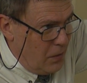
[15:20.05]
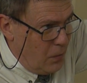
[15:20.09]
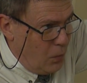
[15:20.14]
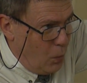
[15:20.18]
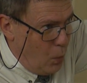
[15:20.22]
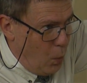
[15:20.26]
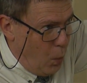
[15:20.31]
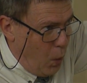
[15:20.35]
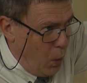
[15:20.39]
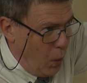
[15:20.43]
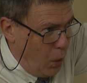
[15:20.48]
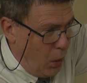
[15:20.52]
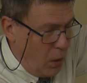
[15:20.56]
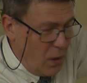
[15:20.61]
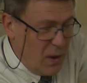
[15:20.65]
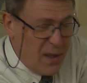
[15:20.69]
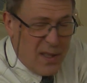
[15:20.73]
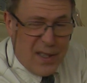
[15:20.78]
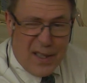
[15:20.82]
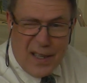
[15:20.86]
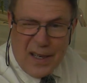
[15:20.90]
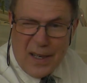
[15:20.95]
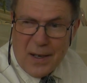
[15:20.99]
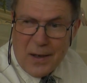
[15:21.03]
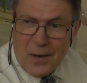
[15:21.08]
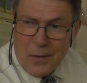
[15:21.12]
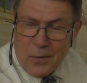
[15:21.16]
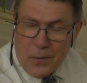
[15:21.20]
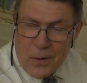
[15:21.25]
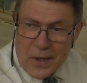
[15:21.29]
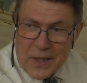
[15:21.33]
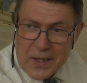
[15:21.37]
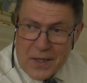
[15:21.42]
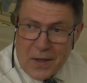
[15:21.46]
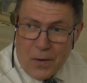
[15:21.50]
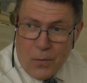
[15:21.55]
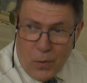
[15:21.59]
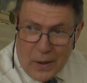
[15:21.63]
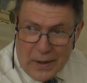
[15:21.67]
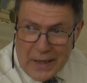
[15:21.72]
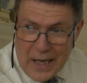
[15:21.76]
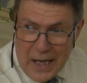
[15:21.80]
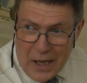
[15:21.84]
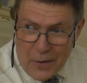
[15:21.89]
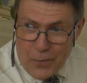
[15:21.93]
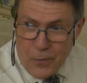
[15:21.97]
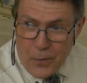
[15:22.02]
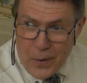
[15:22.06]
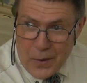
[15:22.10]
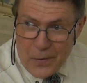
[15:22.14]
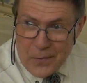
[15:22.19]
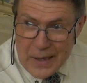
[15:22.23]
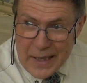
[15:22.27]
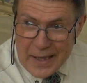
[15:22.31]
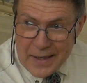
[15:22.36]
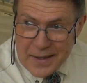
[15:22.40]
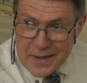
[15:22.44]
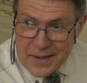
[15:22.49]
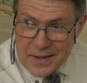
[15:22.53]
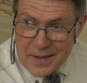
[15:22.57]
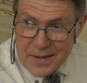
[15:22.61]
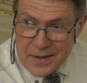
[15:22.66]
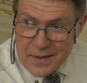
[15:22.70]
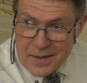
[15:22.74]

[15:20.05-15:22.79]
walls is 1/2 wavelength.